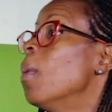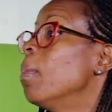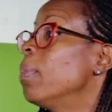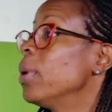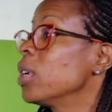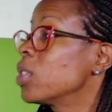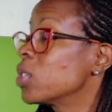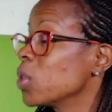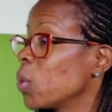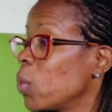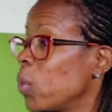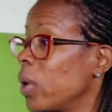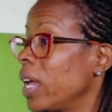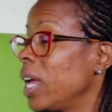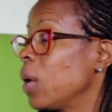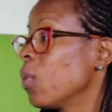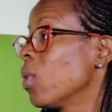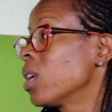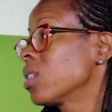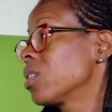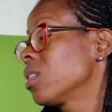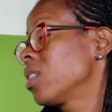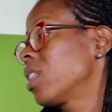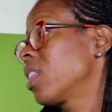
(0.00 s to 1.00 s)
put away,
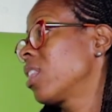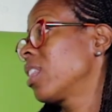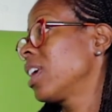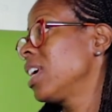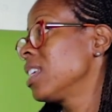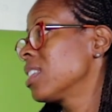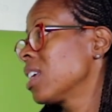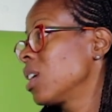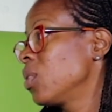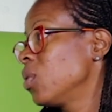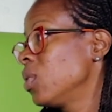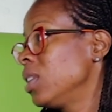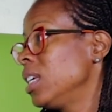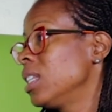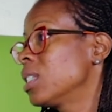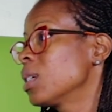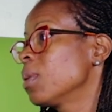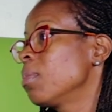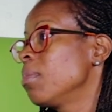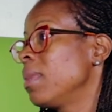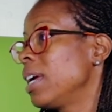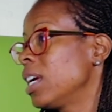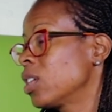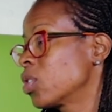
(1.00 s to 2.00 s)
what are the things that you need
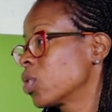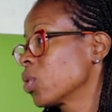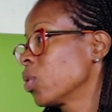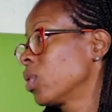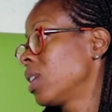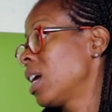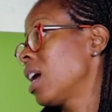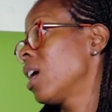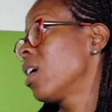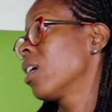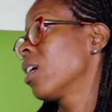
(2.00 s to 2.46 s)
to make sure that